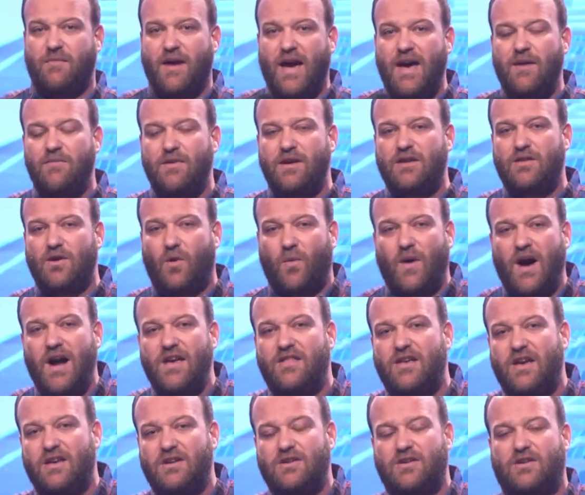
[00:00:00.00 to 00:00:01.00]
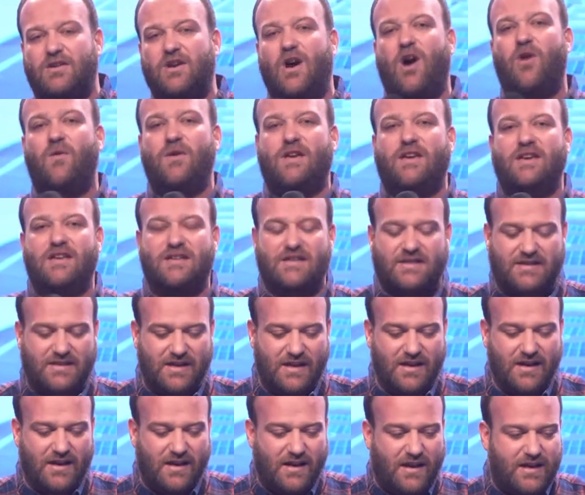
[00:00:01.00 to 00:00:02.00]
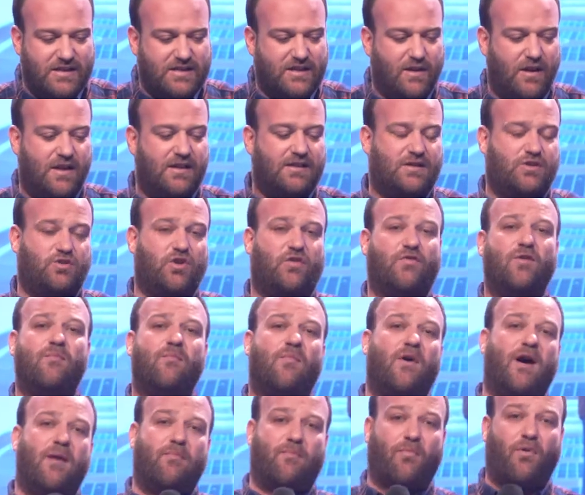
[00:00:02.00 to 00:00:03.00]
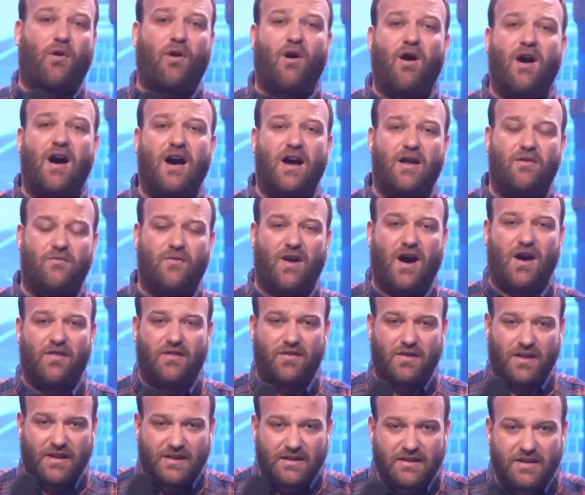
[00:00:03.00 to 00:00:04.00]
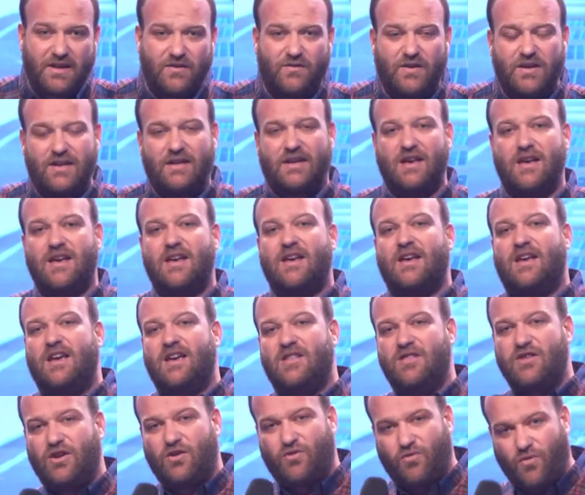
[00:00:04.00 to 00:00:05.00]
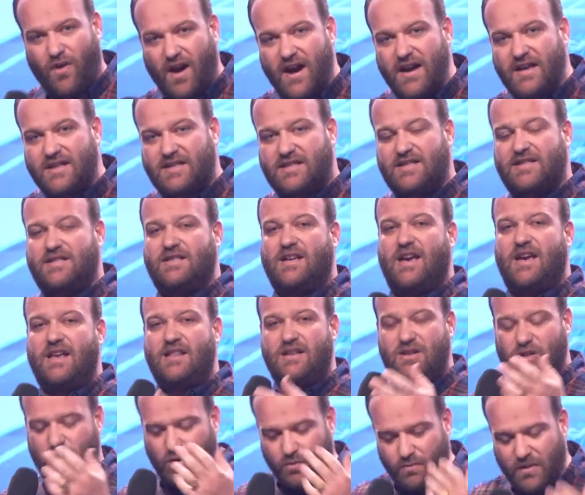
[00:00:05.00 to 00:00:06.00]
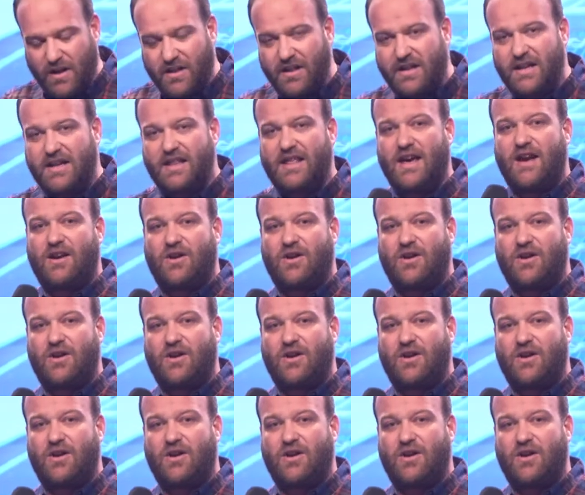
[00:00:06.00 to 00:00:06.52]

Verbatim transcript: Maybe the way that you're going is, is, is driven by pride rather than living in the grace and the humility that